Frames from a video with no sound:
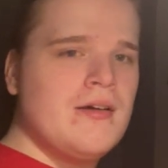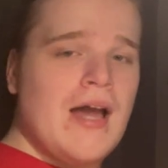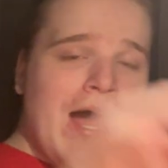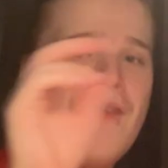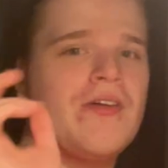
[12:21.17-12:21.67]

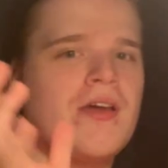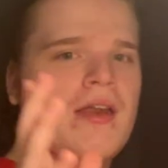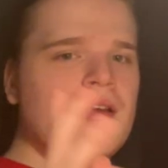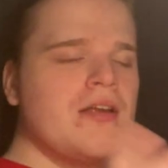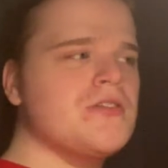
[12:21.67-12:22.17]
have the
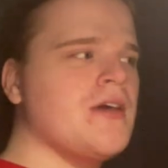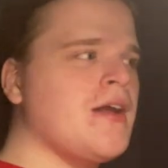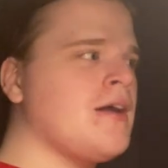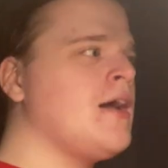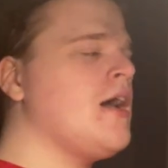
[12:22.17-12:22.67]
cutting edge
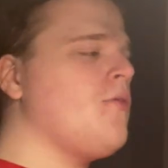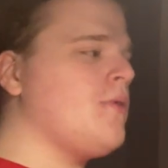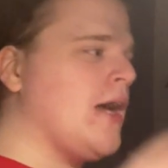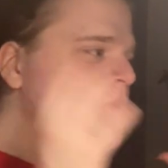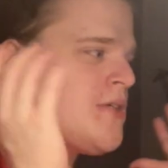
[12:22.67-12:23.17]
thing.
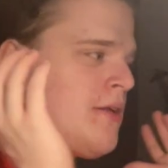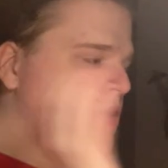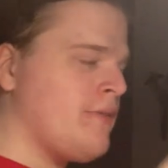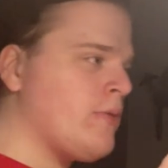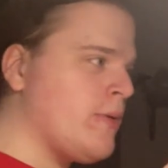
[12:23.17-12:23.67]
When I was like
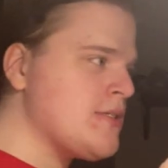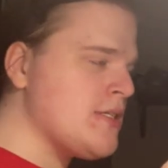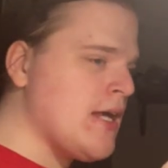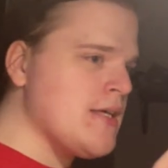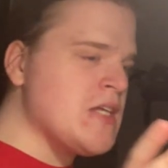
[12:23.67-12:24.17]
looking for ones to
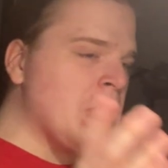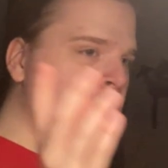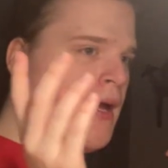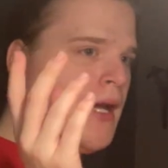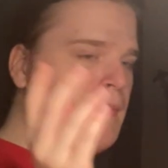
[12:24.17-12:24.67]
test on
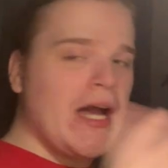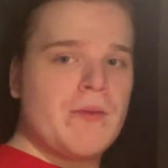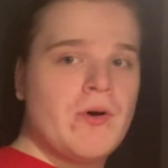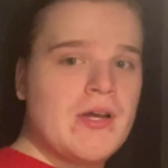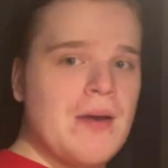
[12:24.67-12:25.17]
my
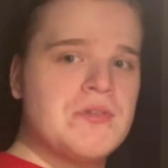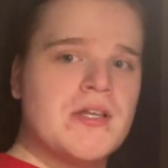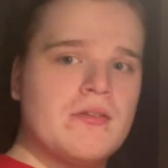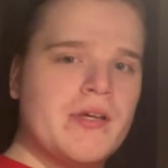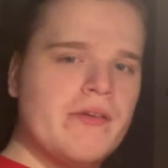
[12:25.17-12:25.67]
MacBook, I
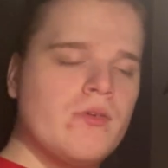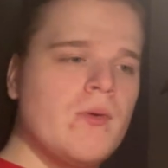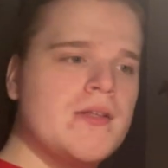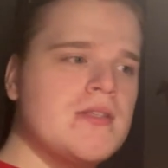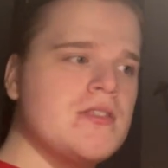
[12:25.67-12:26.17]
was looking for
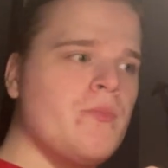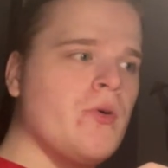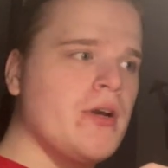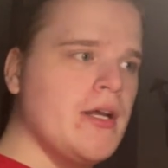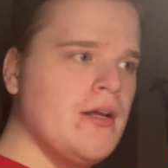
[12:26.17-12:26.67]
ones that
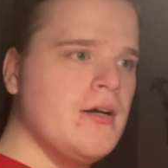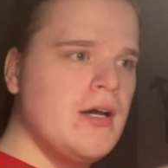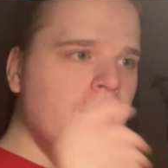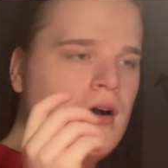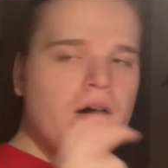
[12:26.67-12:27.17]
supported
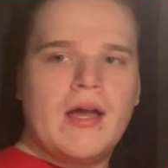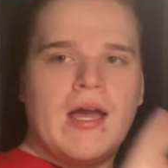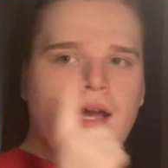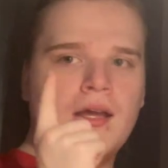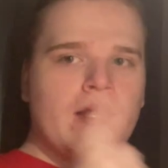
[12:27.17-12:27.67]

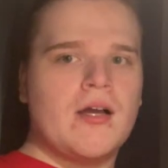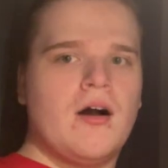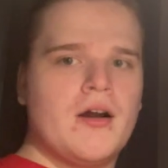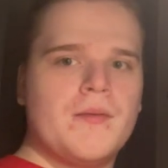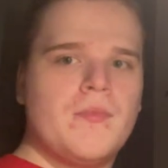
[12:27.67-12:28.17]
like
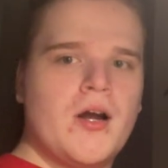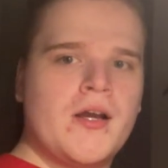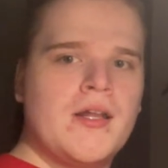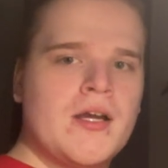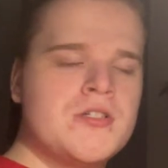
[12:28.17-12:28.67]
ARM
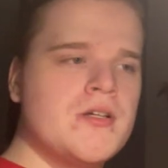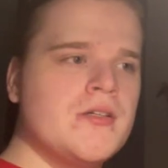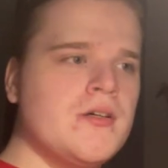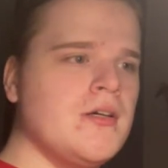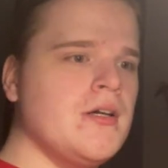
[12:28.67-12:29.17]

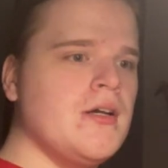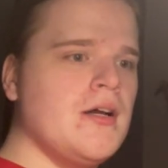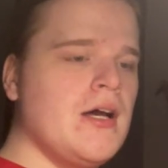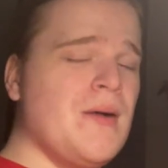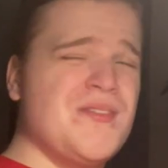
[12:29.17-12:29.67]
architecture,
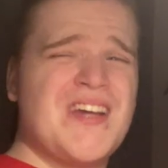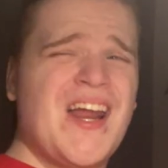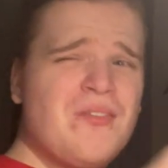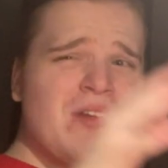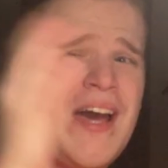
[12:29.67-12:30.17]
which I
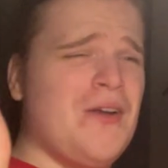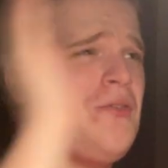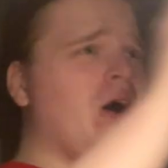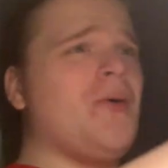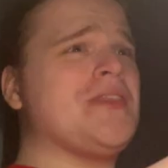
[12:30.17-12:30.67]

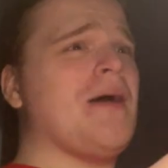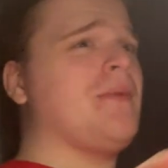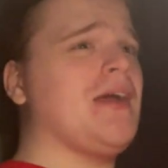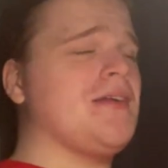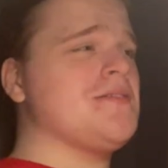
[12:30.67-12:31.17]
don't know what that
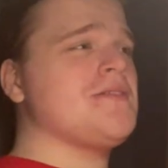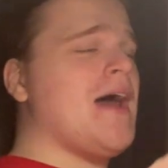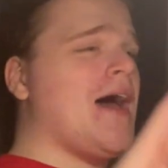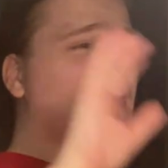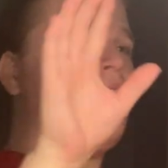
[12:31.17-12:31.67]
means
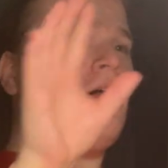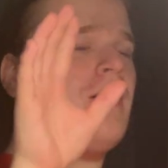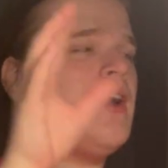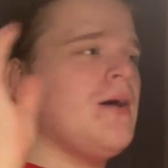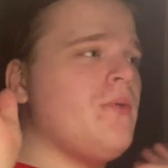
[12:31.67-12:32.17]
at
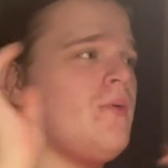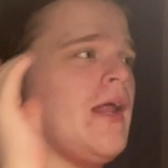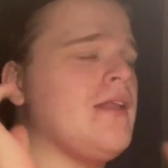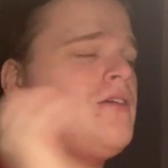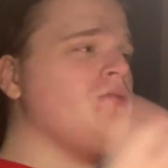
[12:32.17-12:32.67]
all. But what
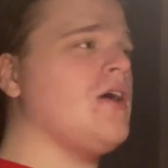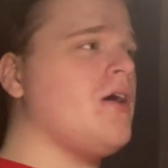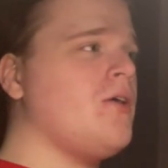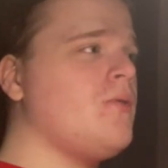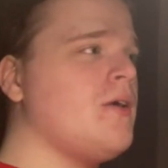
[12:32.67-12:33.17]
I do
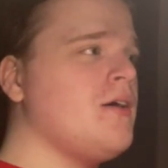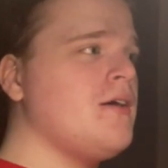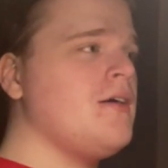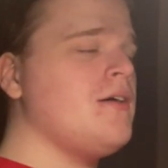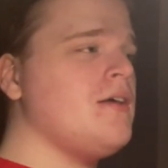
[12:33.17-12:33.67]
know
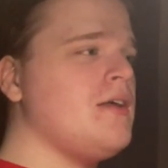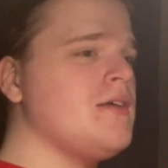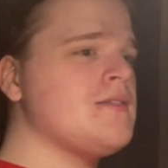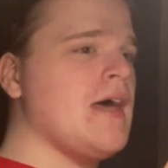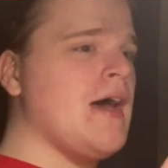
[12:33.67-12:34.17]

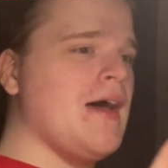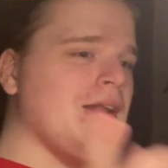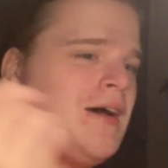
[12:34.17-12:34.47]
is that